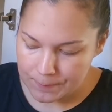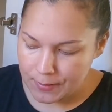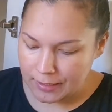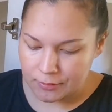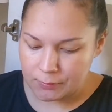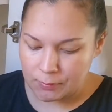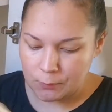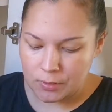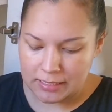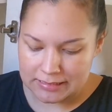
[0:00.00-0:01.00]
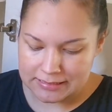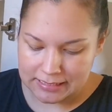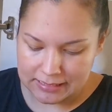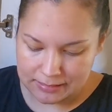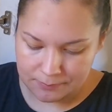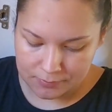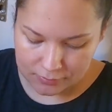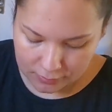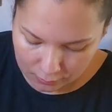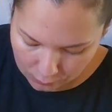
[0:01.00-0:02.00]
But I only want one at a time,
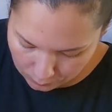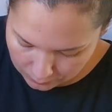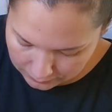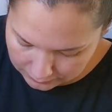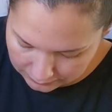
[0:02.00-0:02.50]
so